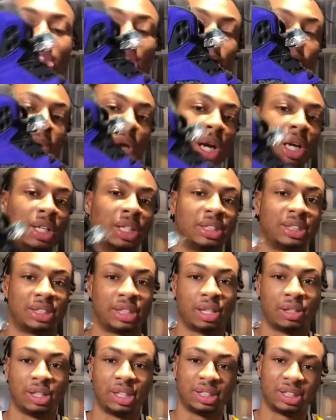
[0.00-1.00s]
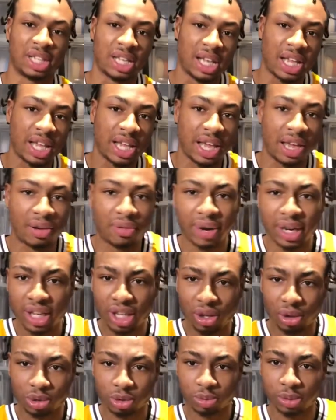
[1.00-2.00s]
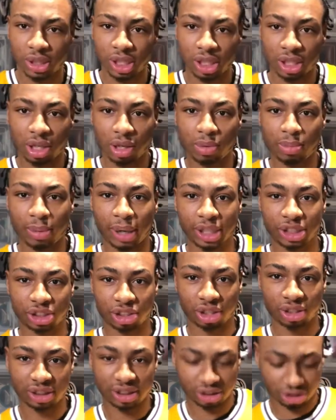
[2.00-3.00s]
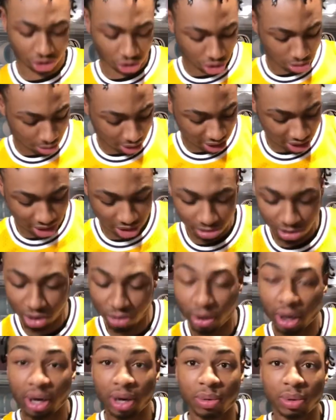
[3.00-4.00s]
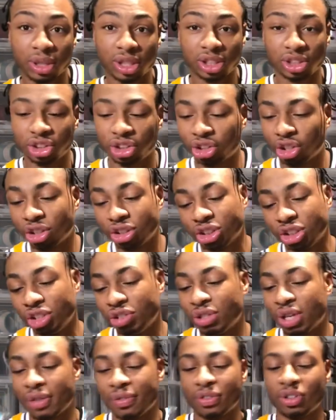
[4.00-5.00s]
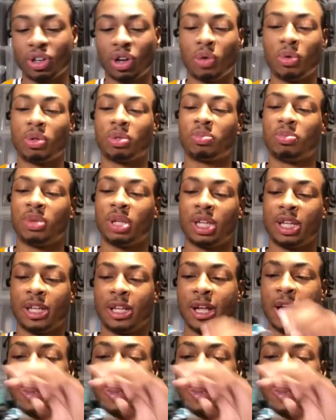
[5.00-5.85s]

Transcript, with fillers: I'm not going to sell these. It already goes pretty good with my jersey, so you might see me wear it with this jersey. You never know with me.